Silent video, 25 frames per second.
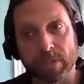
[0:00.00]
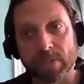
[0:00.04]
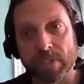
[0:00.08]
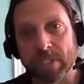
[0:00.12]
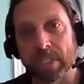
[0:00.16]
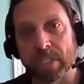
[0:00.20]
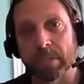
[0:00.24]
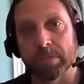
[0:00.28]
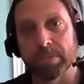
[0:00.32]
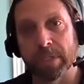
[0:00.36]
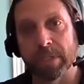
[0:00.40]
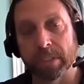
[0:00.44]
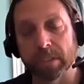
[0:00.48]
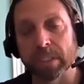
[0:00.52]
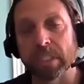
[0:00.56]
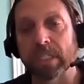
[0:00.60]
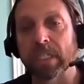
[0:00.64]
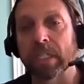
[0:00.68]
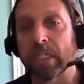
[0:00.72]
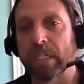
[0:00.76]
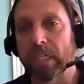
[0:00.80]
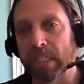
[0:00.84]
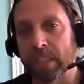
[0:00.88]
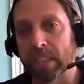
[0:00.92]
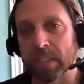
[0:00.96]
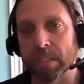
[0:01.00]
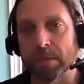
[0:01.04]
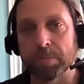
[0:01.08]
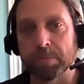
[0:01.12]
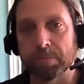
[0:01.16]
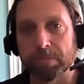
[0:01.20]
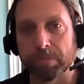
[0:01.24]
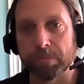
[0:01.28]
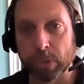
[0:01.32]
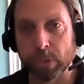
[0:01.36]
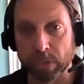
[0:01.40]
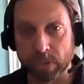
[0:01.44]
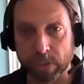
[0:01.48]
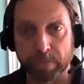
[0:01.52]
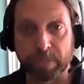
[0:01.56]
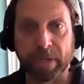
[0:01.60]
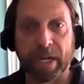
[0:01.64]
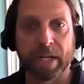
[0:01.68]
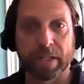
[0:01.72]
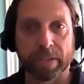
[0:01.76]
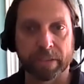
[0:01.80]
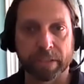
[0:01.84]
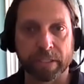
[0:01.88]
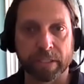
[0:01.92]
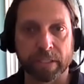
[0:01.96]
said among the Canadian
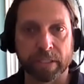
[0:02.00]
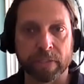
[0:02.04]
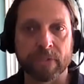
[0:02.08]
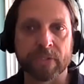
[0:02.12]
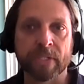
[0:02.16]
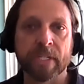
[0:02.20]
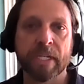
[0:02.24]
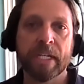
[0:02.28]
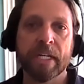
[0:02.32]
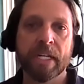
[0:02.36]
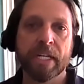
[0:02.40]
municipalities